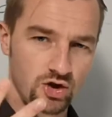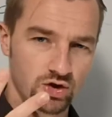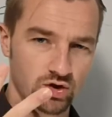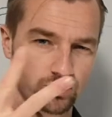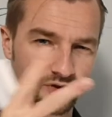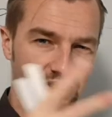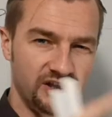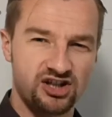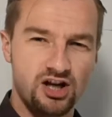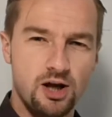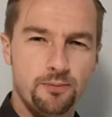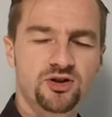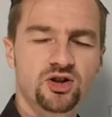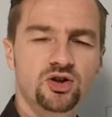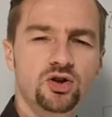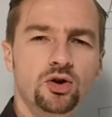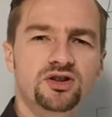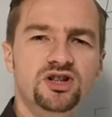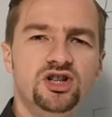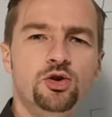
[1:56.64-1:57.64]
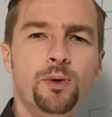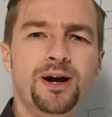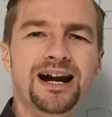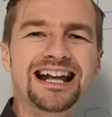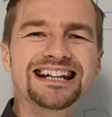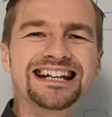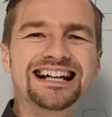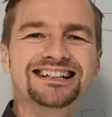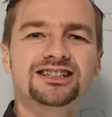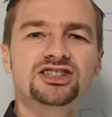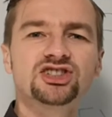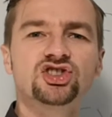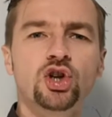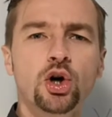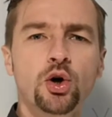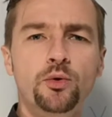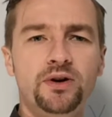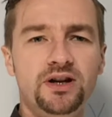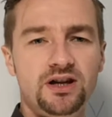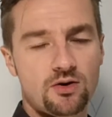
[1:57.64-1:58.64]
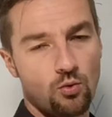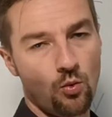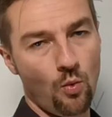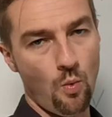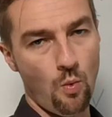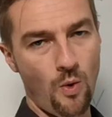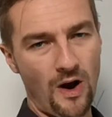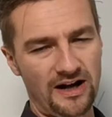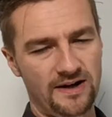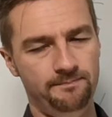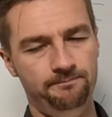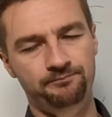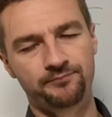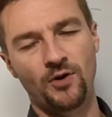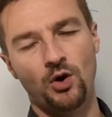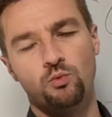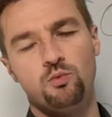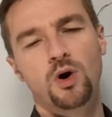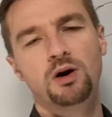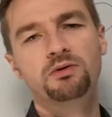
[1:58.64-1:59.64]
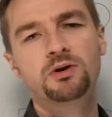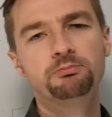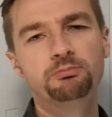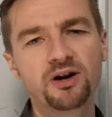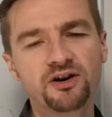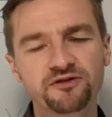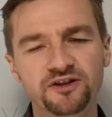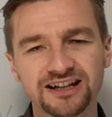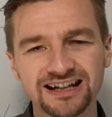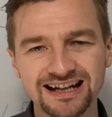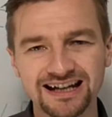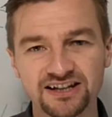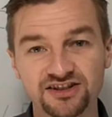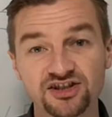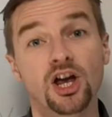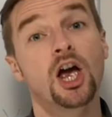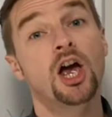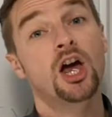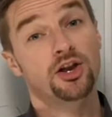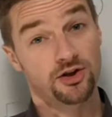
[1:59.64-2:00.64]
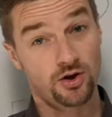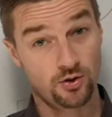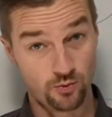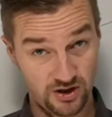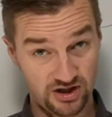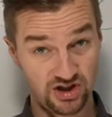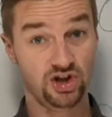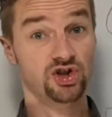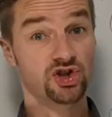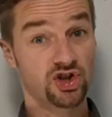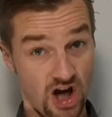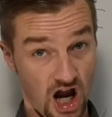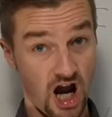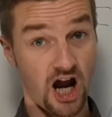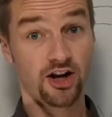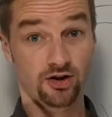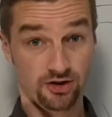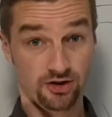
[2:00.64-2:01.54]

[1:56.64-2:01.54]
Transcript: Two things come to notice when I tell the story. One, Warren Buffett is the richest guy